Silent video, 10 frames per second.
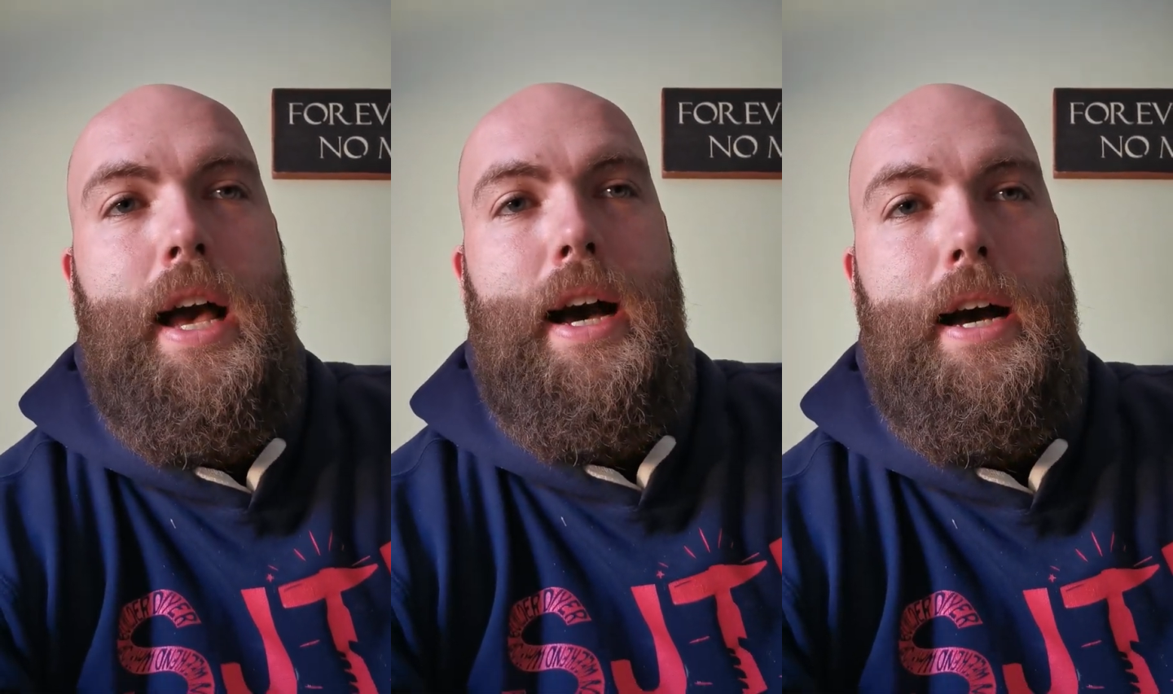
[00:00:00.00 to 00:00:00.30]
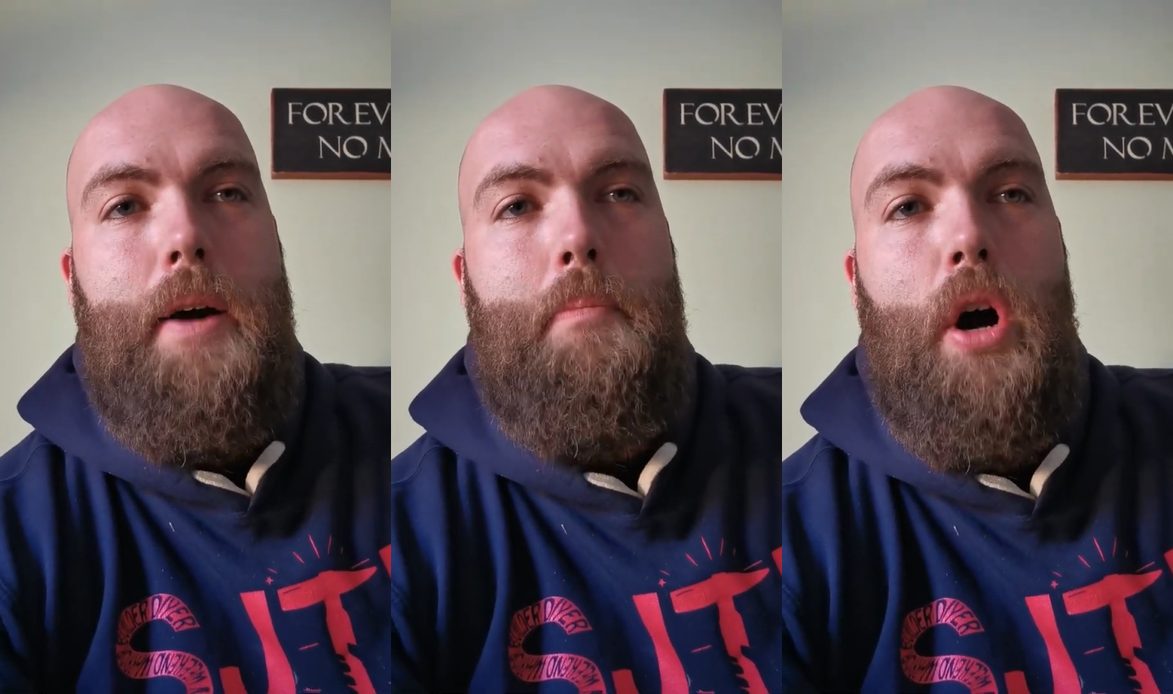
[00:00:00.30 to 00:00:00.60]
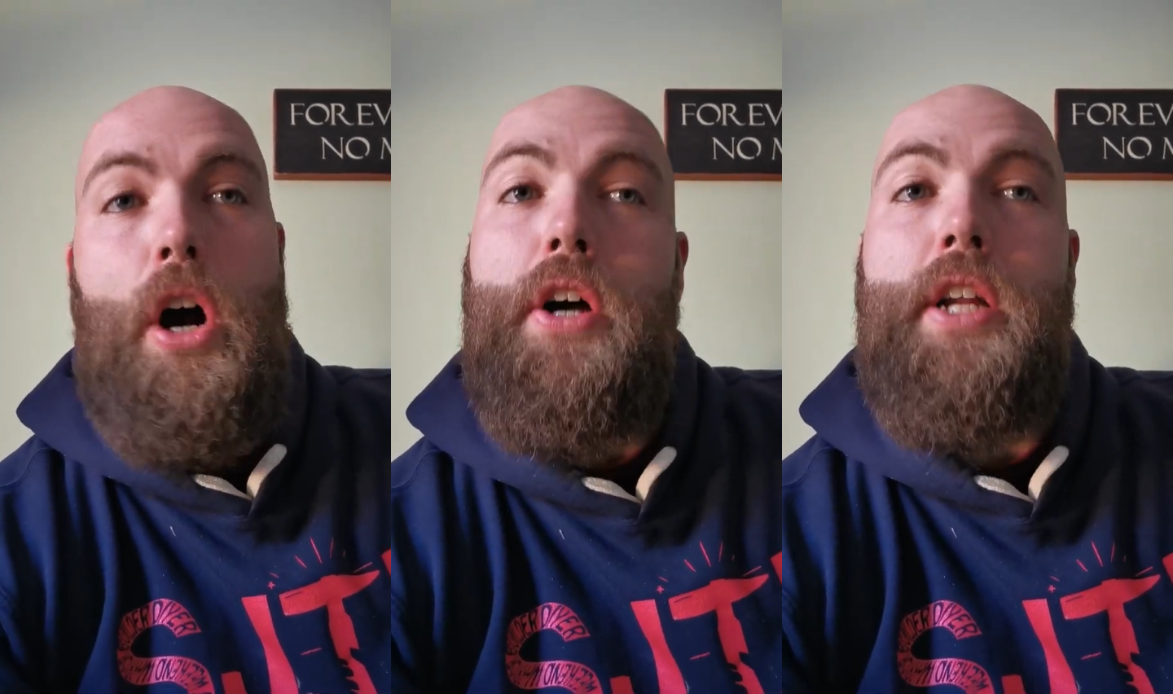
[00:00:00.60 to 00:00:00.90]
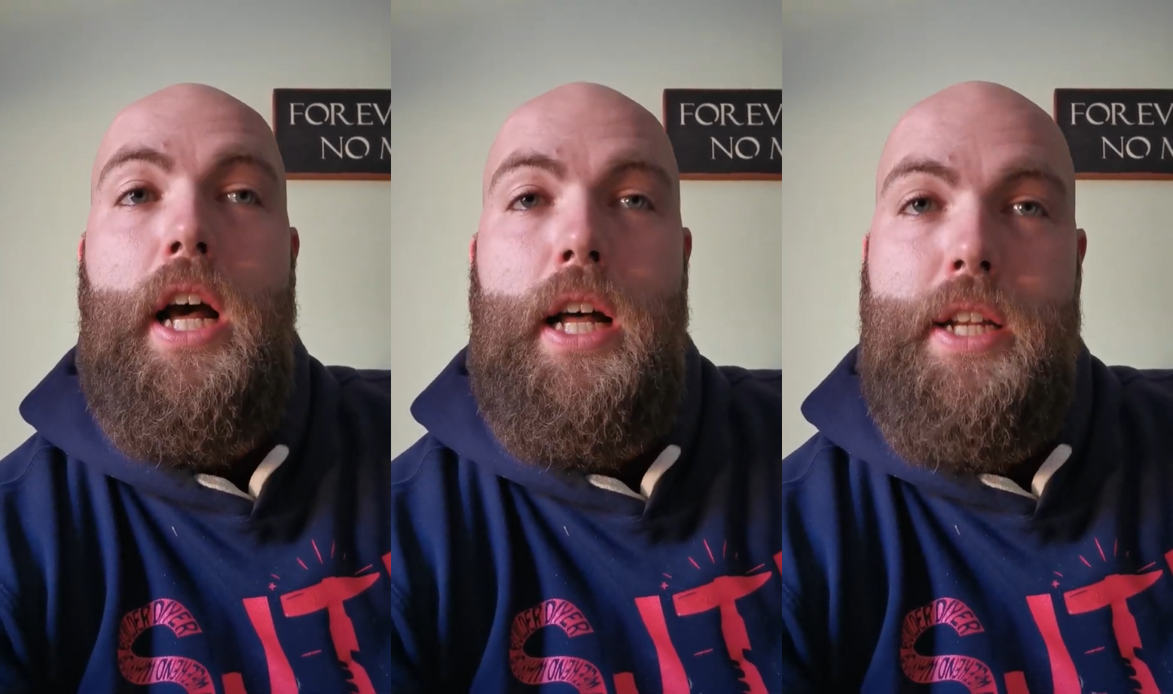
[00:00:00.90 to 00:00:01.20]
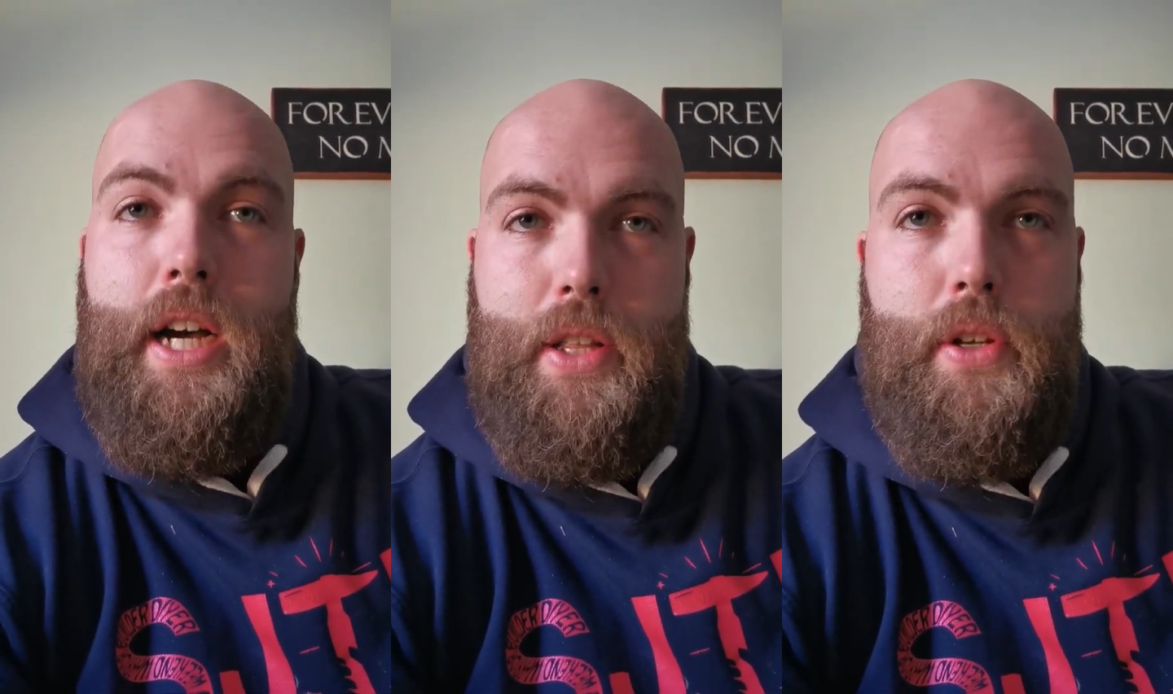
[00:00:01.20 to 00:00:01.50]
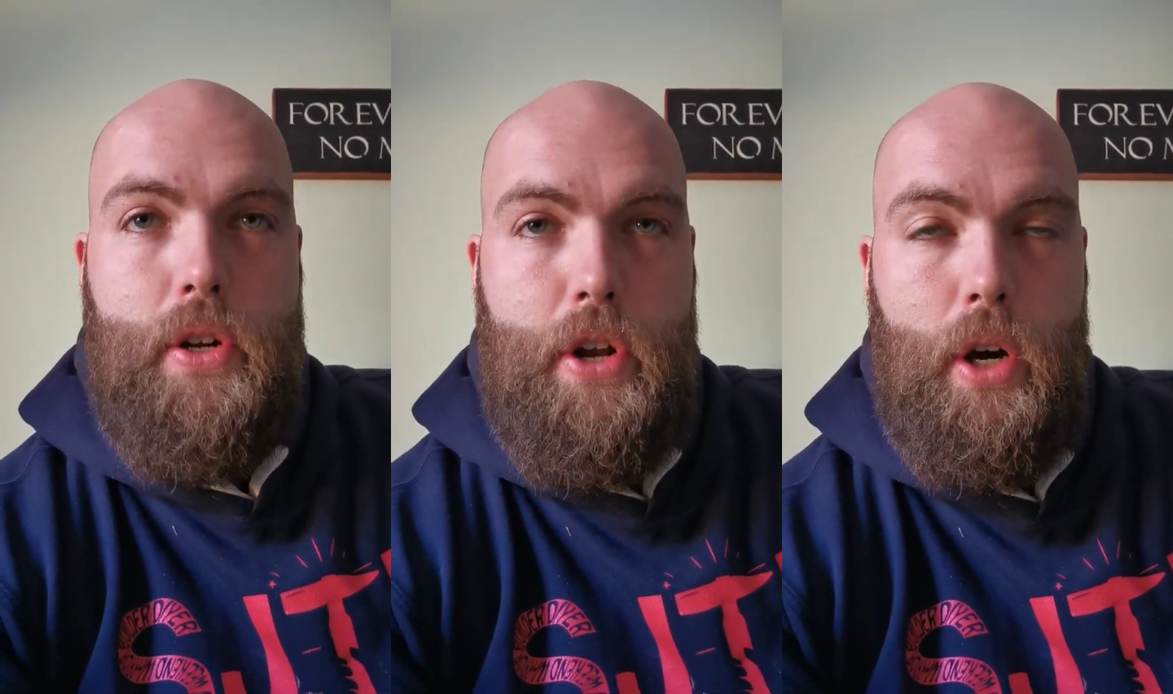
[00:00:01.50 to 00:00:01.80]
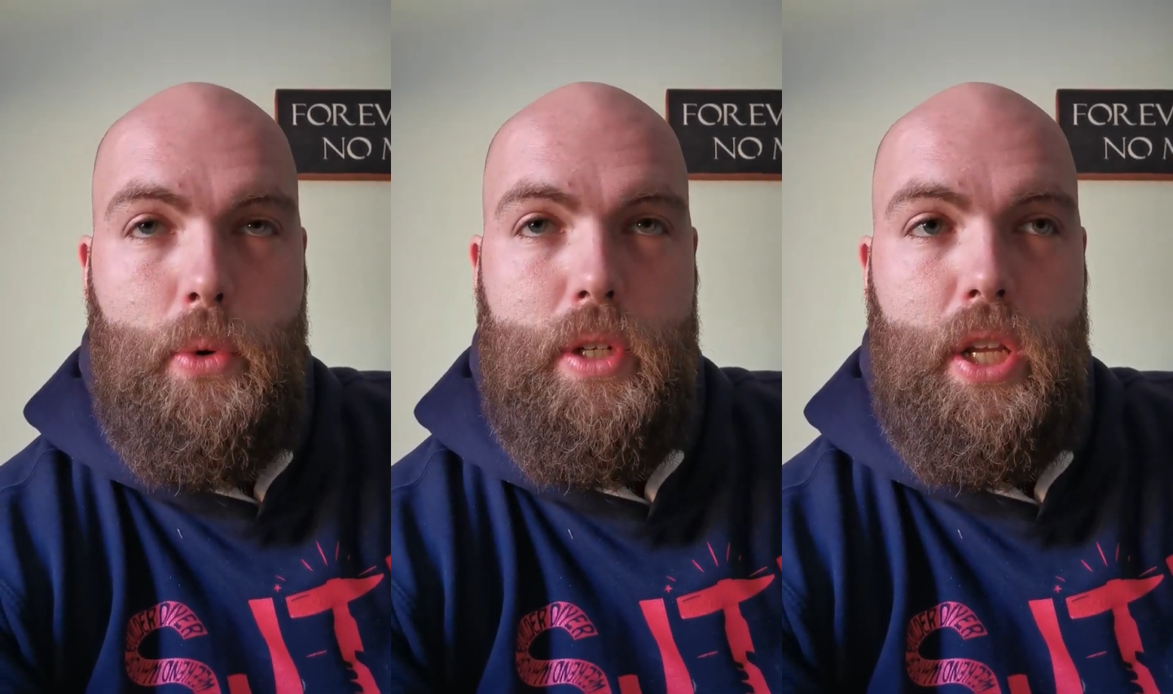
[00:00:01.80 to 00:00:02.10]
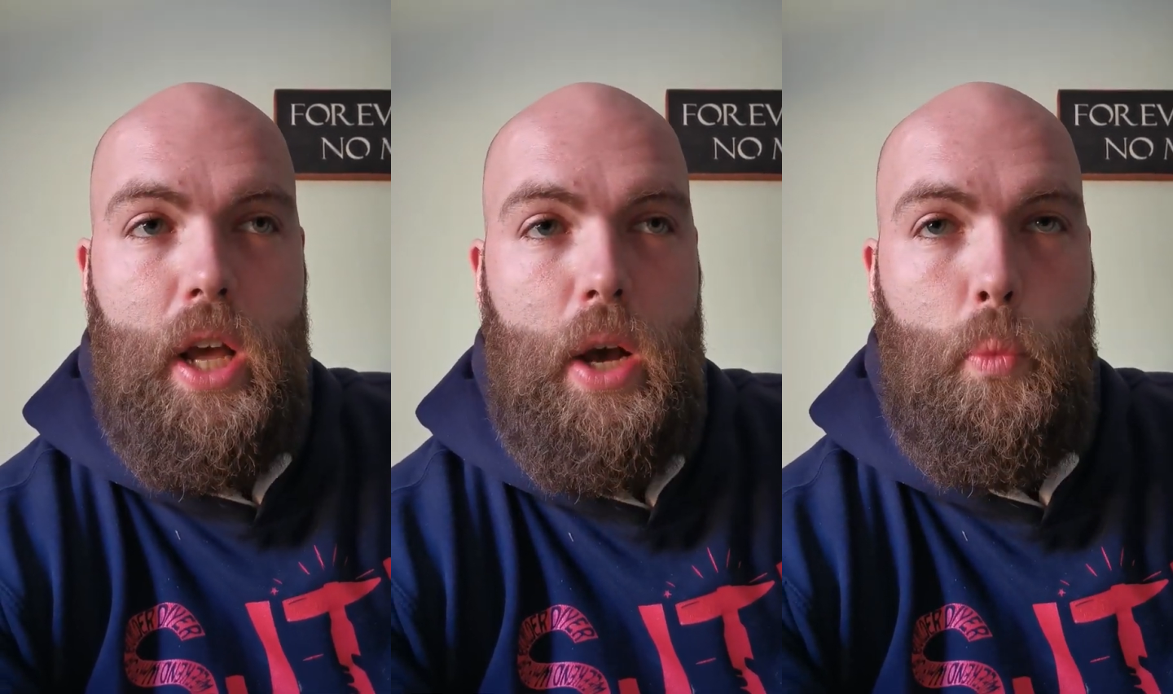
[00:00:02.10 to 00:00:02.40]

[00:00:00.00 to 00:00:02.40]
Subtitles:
On another note,